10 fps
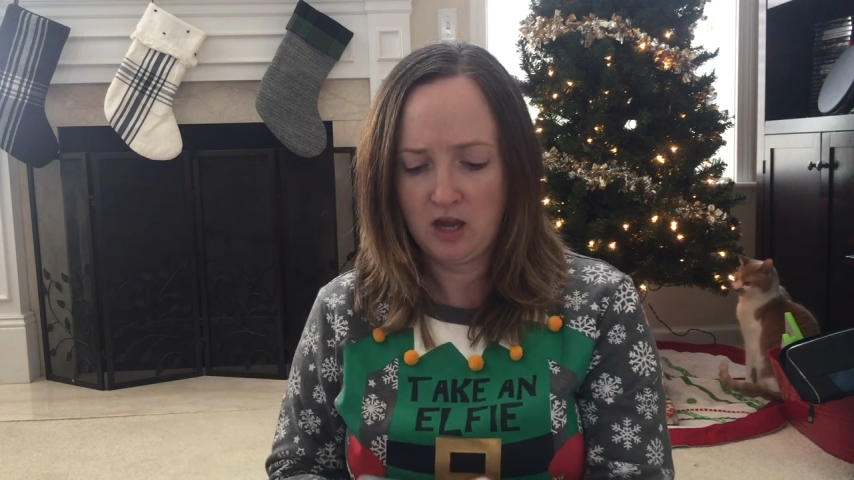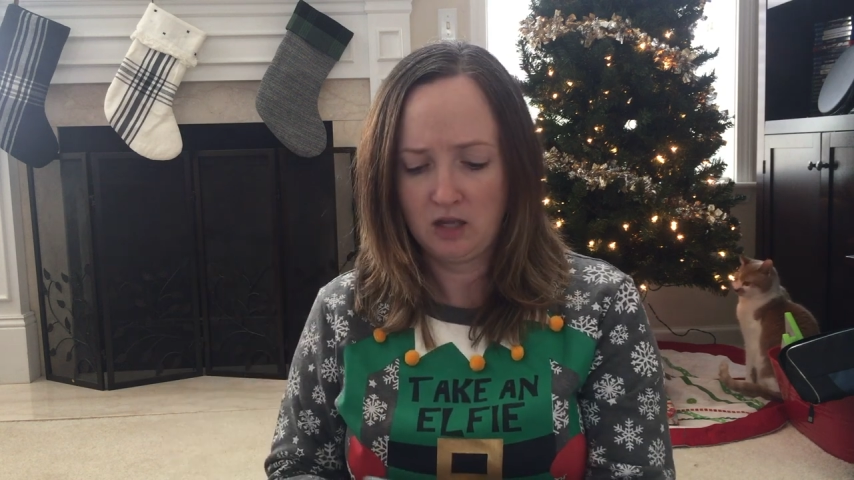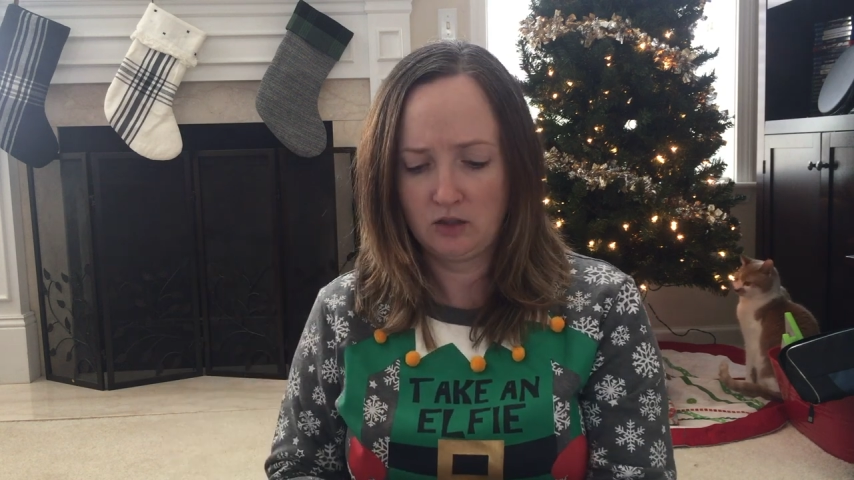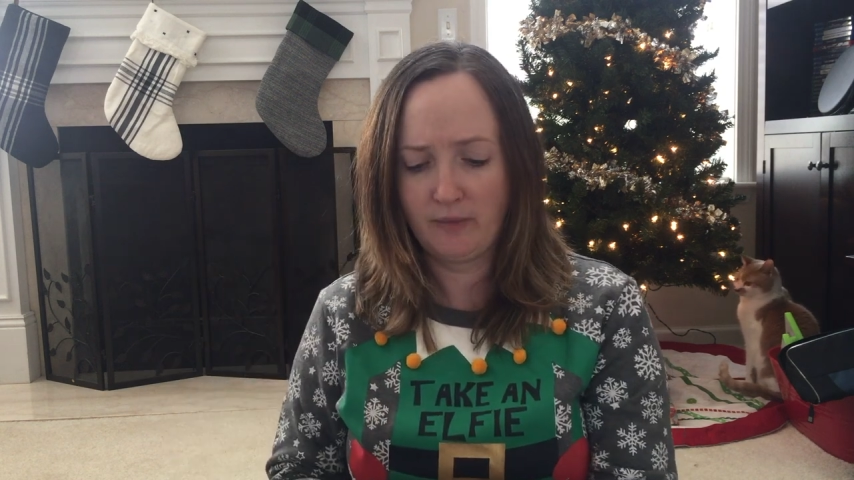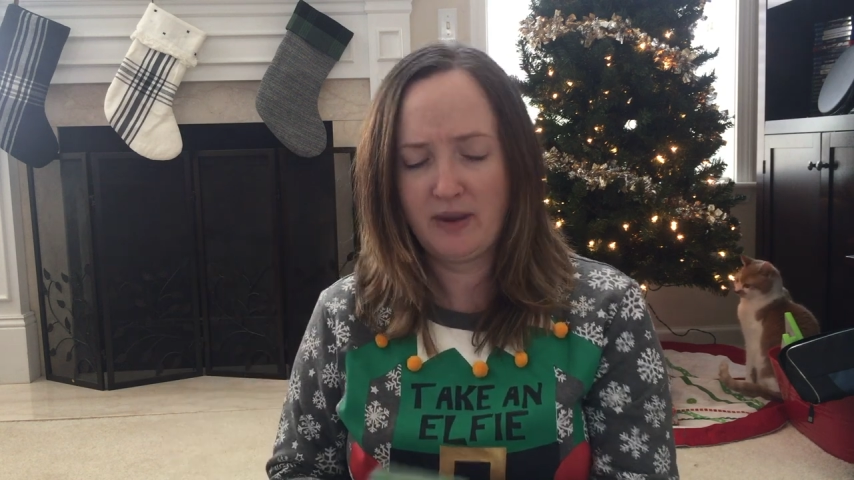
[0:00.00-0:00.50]

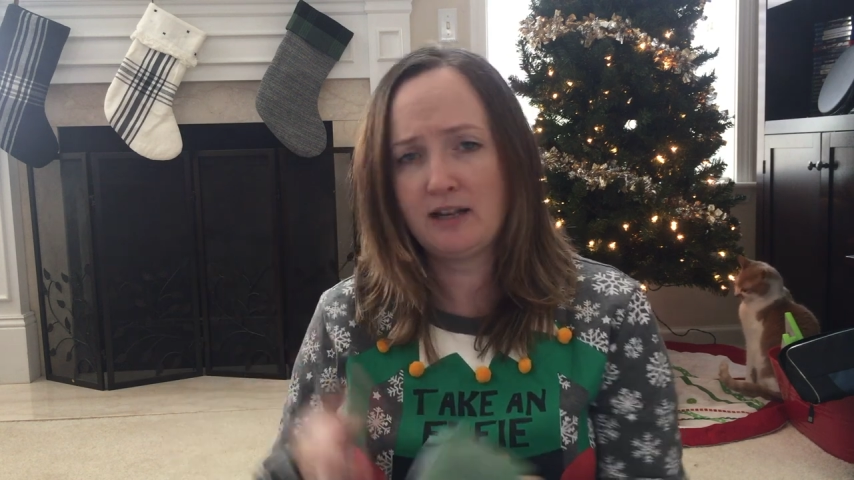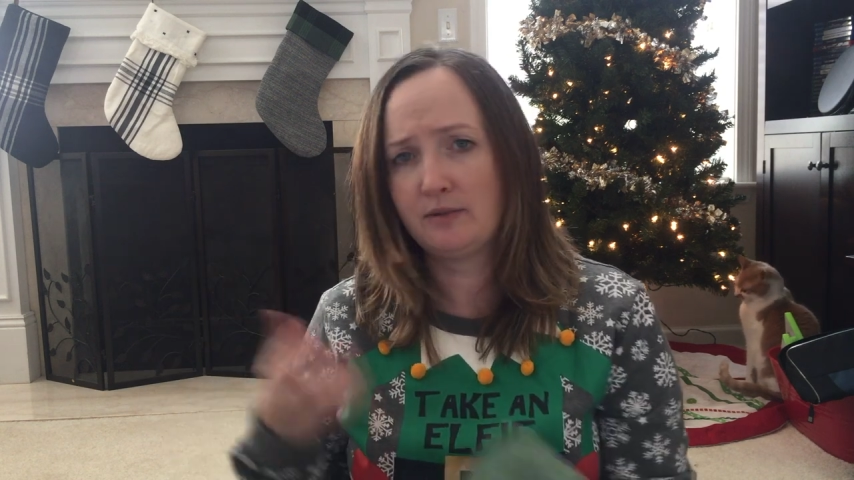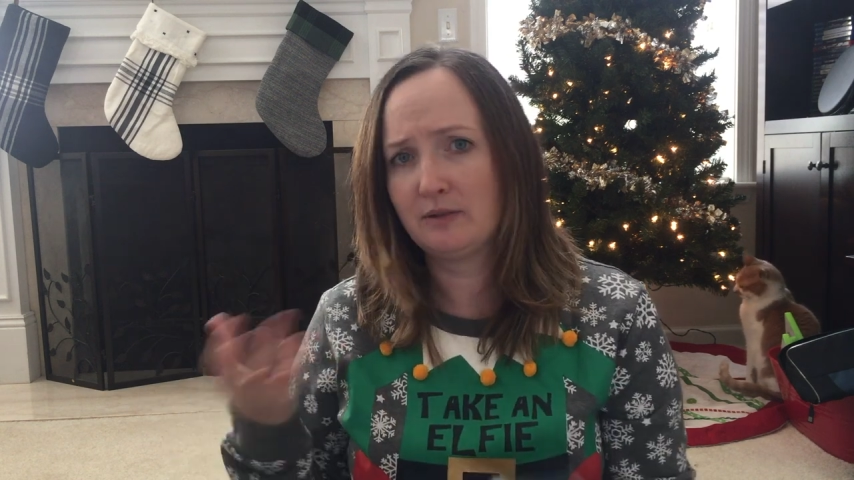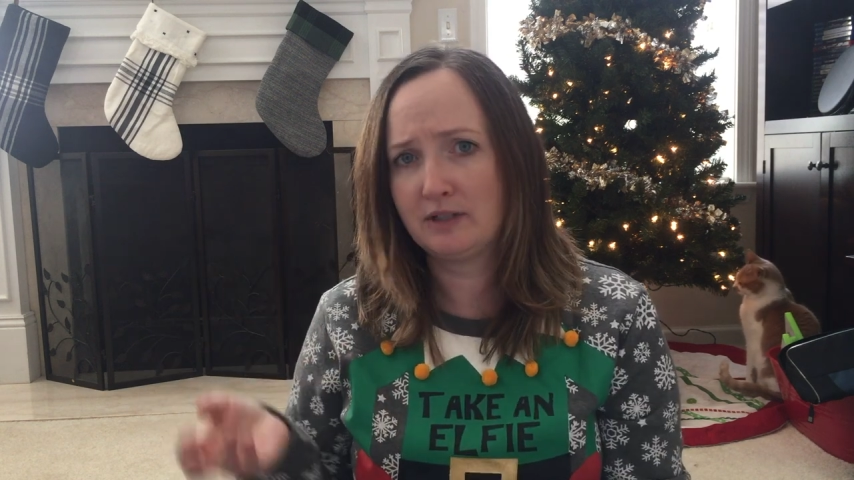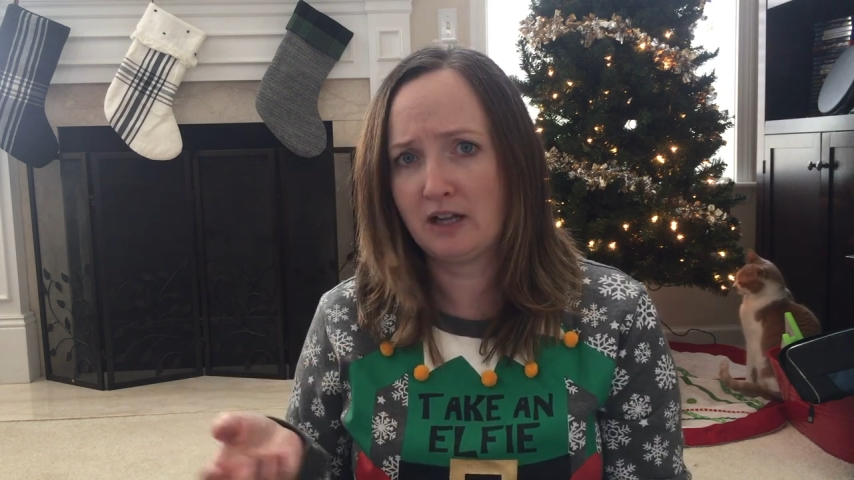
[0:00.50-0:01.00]
So I picked up
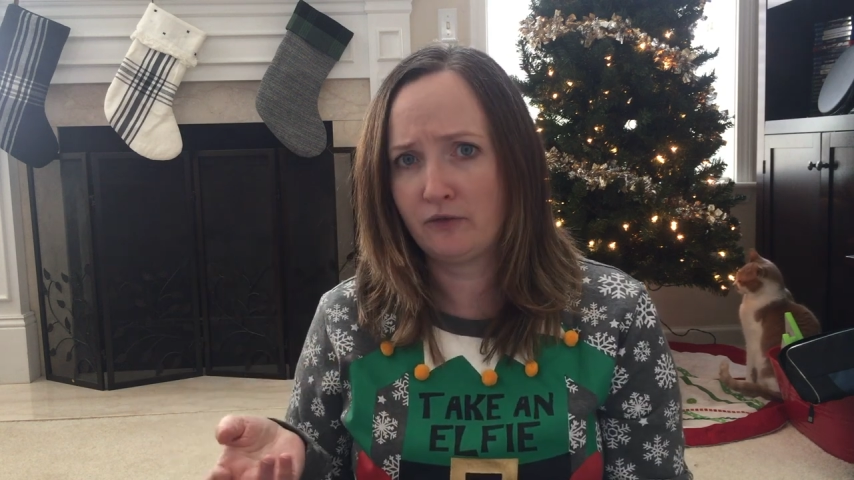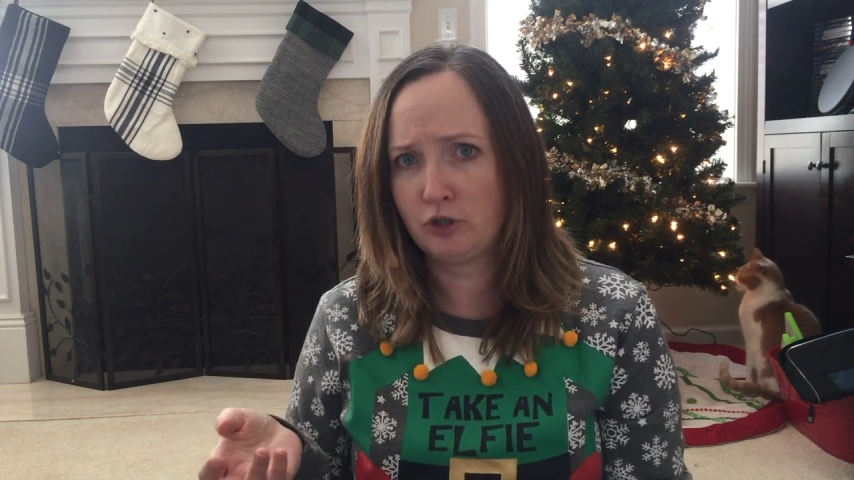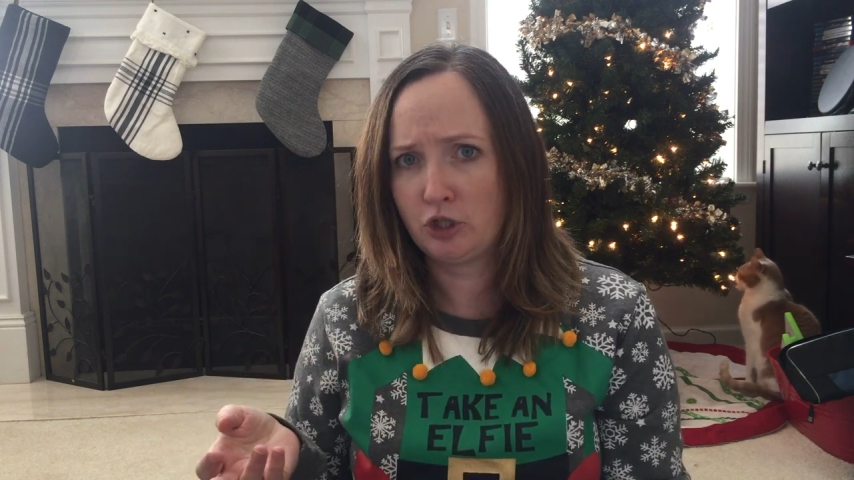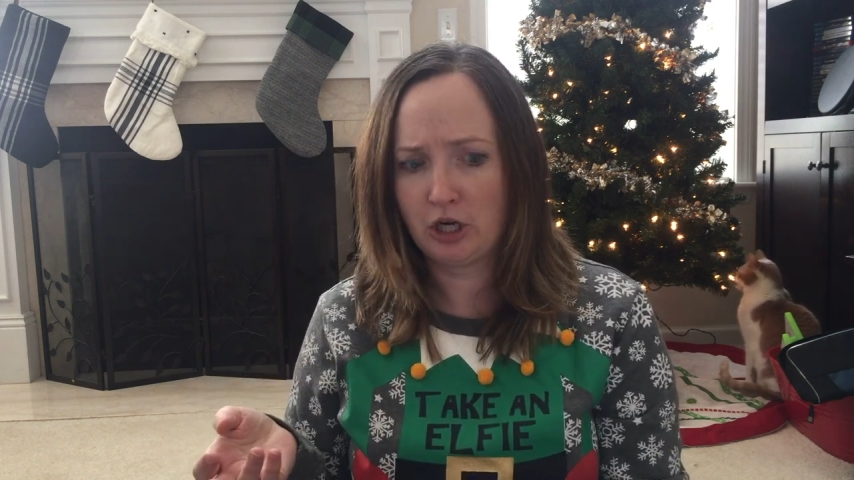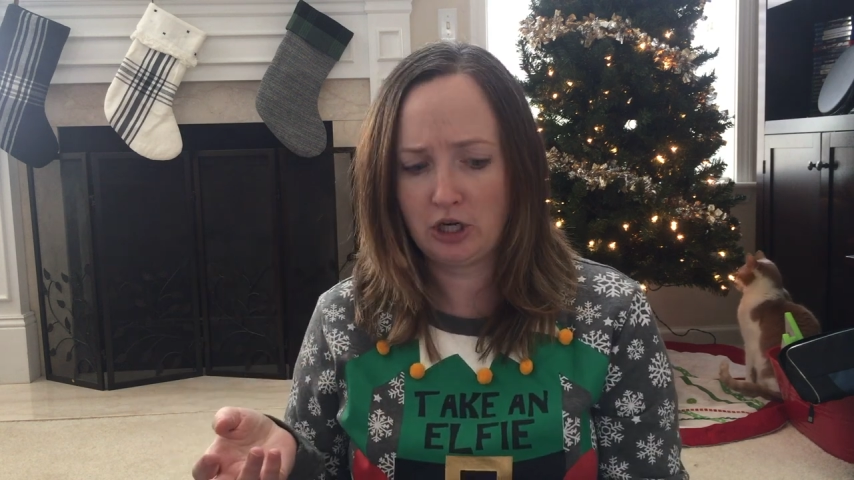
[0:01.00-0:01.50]
some stuff for
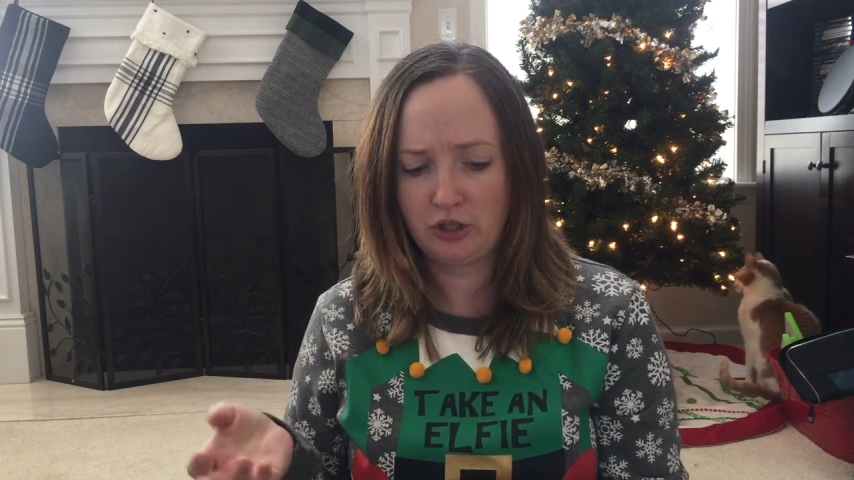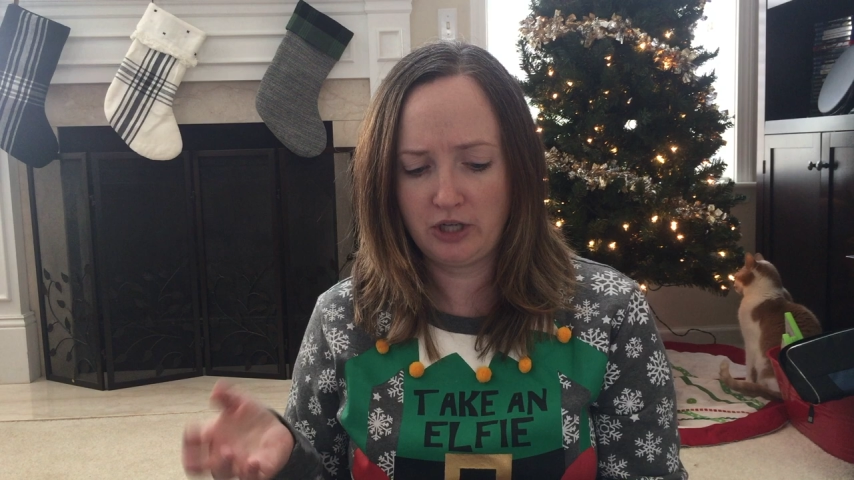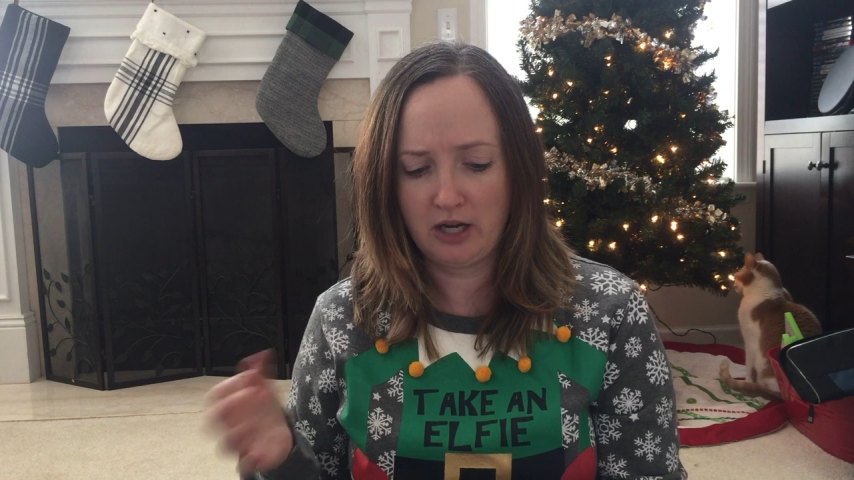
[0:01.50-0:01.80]
church